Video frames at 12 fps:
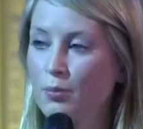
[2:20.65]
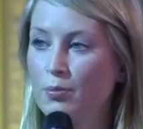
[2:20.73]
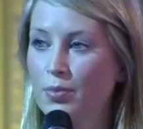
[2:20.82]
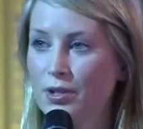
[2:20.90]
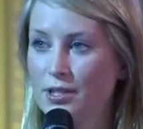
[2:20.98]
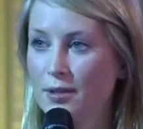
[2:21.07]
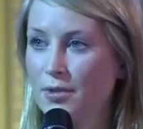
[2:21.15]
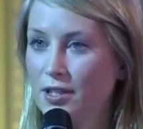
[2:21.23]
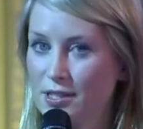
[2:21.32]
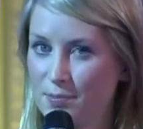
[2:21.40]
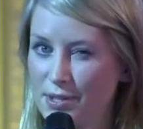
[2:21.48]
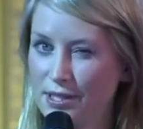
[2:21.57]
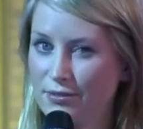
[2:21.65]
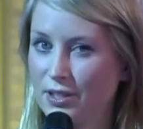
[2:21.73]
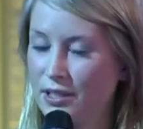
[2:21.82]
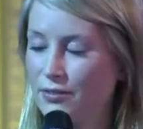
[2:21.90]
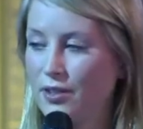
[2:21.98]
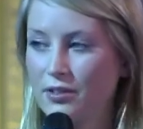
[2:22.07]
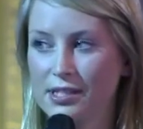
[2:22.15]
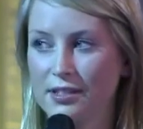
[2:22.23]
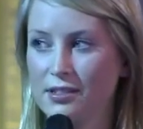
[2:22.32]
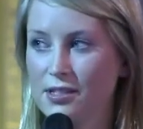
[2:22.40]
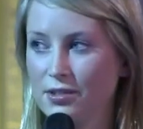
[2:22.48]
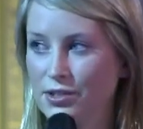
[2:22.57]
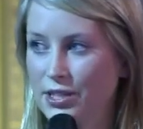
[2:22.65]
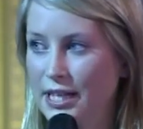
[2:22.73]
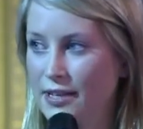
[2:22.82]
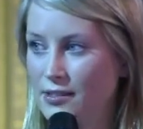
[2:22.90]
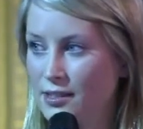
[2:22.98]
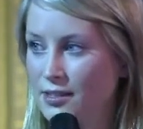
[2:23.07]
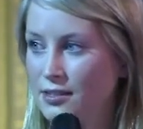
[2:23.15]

but I'm not specifically focusing on social housing.